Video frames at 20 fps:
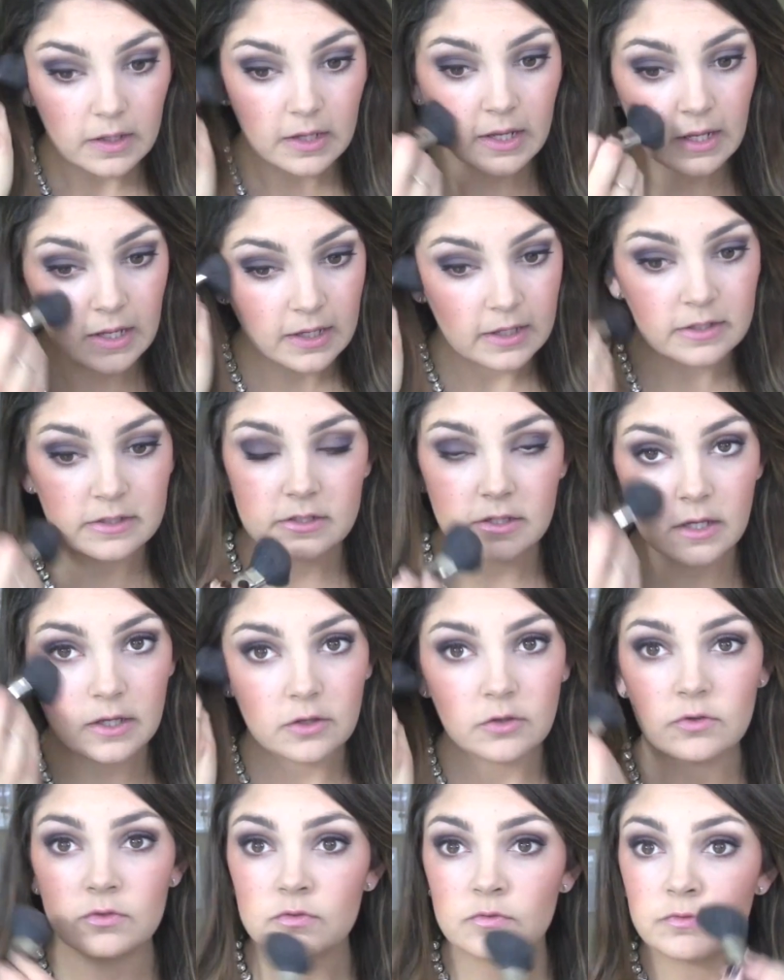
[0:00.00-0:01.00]
and
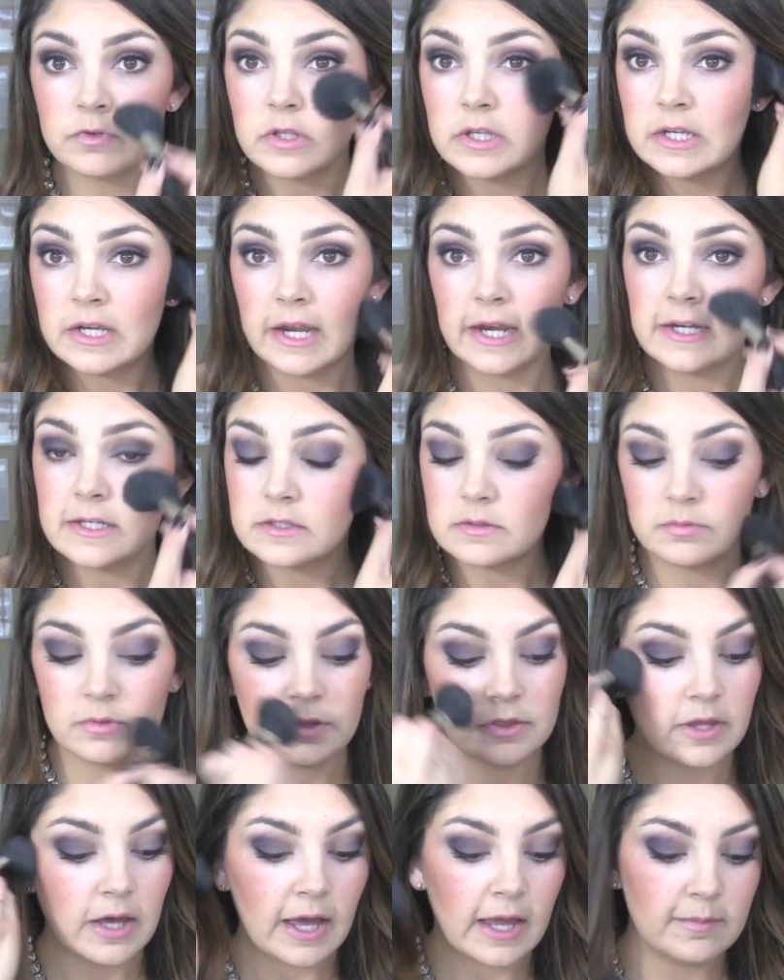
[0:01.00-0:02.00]
it goes really nice
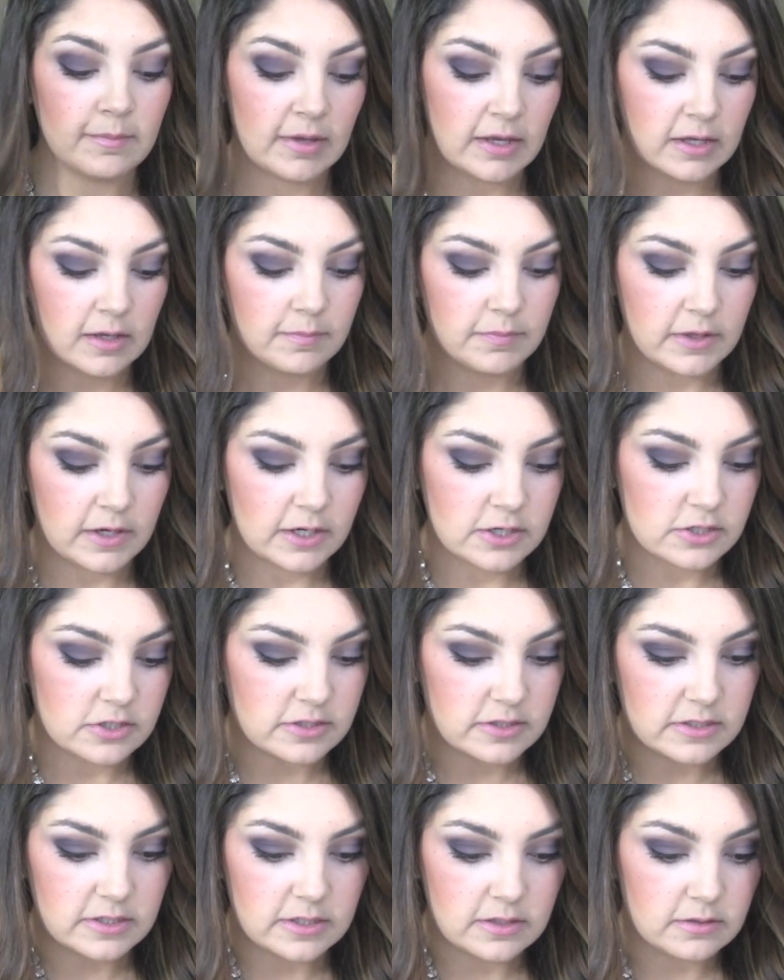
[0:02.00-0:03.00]
with the eye makeup that I
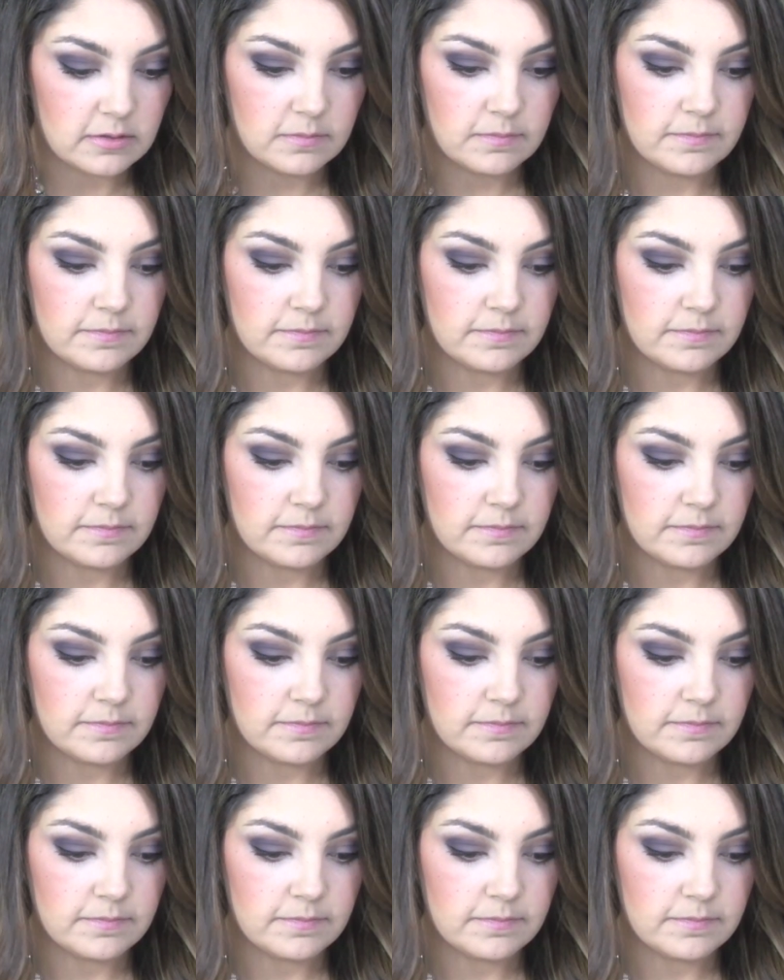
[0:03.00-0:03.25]
just did.